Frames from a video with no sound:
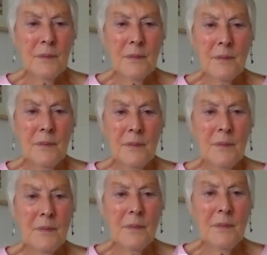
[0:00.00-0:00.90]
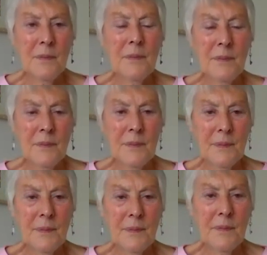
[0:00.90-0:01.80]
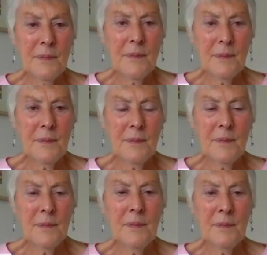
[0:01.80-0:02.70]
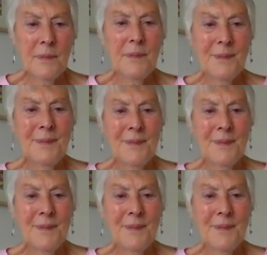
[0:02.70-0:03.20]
(silent)